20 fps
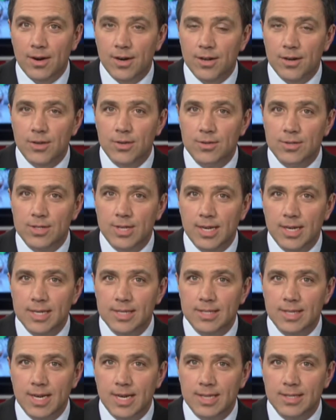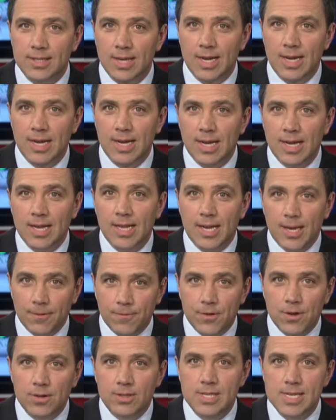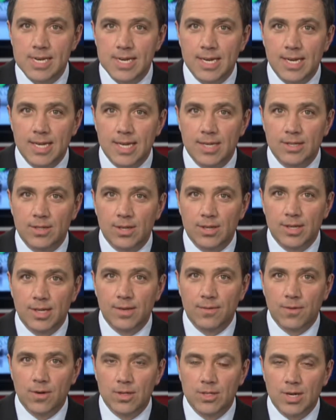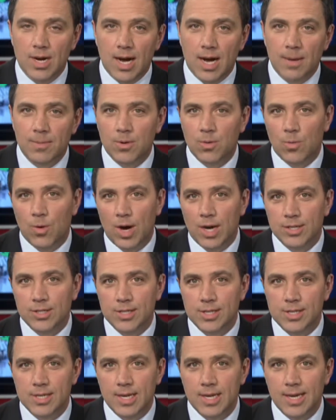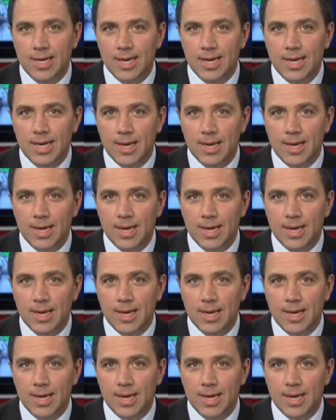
And a new study says that if your teen is looking for a job in Washington, it